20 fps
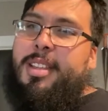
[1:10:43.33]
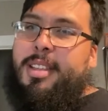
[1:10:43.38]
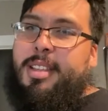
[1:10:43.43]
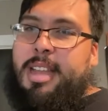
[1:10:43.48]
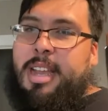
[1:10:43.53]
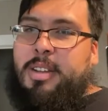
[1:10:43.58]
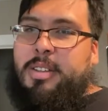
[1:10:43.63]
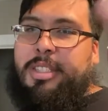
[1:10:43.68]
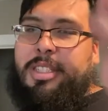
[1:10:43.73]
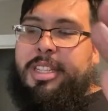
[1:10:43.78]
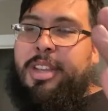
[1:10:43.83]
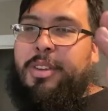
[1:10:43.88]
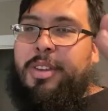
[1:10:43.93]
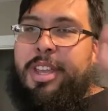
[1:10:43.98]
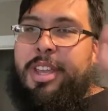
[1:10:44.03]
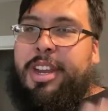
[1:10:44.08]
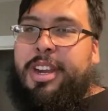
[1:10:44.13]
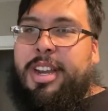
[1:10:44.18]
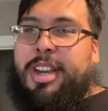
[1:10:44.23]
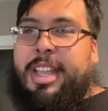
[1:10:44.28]
I'll see you
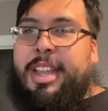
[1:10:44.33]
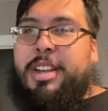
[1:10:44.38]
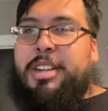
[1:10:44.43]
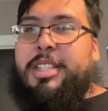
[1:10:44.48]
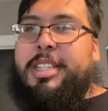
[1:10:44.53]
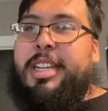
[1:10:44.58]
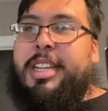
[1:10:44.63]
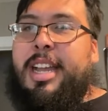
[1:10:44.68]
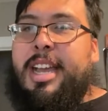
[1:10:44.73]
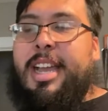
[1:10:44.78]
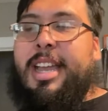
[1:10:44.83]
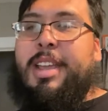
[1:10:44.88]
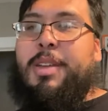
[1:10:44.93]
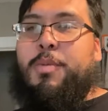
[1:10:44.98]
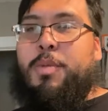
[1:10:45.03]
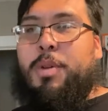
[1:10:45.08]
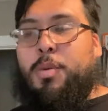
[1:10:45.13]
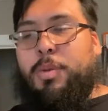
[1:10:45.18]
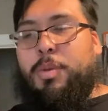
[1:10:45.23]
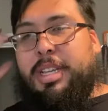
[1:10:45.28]
here later tonight
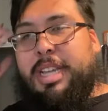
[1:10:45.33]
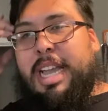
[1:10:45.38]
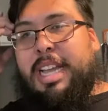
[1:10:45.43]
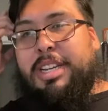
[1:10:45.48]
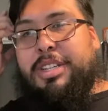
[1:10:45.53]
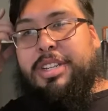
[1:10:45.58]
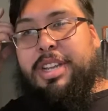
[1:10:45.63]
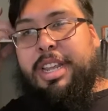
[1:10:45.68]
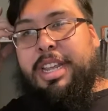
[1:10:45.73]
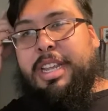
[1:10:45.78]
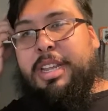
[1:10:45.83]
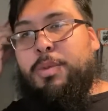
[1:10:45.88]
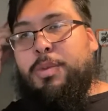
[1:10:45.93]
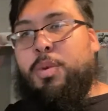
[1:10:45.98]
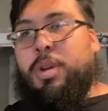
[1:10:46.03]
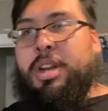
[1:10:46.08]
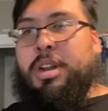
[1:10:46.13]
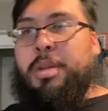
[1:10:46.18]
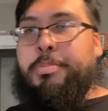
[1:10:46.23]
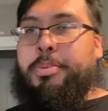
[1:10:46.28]
when we actually
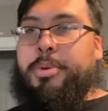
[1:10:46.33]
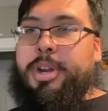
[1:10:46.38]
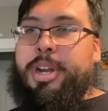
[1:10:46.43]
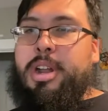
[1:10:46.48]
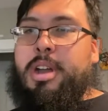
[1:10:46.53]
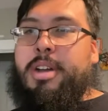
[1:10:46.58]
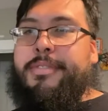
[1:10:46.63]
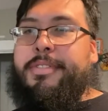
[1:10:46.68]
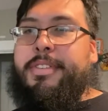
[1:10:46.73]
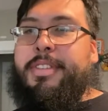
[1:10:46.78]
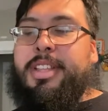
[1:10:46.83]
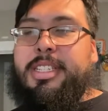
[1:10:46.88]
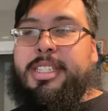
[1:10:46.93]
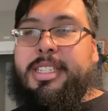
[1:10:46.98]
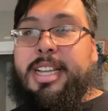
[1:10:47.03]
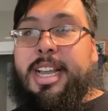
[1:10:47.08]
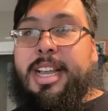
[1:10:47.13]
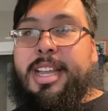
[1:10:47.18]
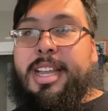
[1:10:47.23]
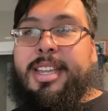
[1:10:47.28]
run a print off of this
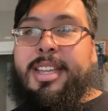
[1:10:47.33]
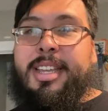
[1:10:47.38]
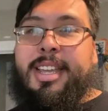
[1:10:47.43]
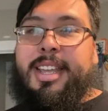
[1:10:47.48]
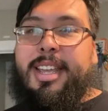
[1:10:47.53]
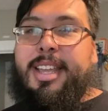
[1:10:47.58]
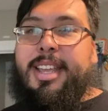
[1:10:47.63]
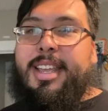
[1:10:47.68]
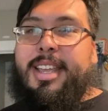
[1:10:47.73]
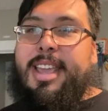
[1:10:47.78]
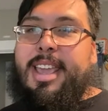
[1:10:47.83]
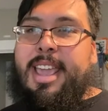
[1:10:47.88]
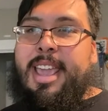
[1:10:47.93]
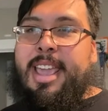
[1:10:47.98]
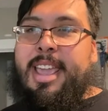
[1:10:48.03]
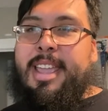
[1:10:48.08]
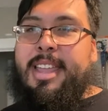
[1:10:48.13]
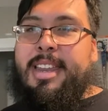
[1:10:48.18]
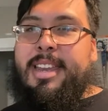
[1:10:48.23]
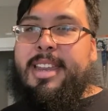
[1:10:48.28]
guy.
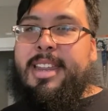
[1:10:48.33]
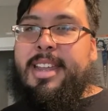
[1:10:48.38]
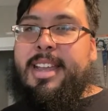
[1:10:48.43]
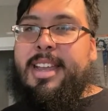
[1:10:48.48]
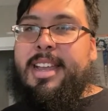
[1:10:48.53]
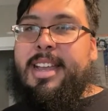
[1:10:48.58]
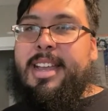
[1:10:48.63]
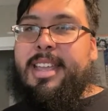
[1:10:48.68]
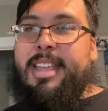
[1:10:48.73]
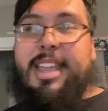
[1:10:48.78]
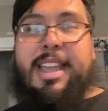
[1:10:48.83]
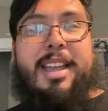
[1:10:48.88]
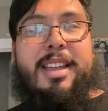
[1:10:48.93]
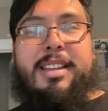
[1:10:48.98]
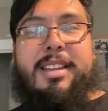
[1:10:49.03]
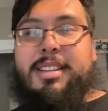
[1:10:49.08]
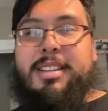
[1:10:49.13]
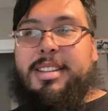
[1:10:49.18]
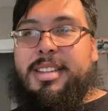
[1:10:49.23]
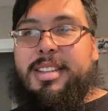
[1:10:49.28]
And yeah,
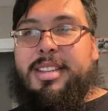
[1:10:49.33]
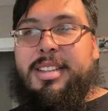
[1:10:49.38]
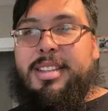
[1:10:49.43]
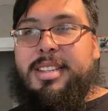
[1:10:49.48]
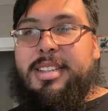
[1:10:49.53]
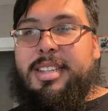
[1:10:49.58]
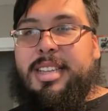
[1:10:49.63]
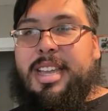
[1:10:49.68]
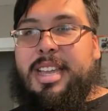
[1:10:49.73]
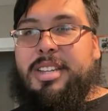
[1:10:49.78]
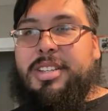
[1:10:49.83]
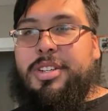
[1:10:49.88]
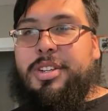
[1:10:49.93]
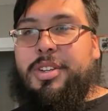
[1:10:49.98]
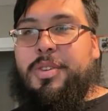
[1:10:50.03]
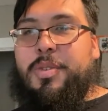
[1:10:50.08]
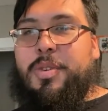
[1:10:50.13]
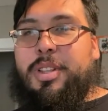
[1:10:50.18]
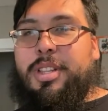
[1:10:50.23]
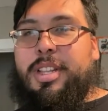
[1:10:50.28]
catch
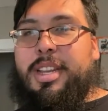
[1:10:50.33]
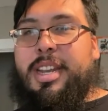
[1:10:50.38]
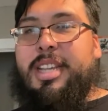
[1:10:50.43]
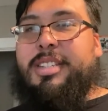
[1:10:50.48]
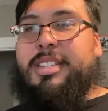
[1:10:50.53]
you on the next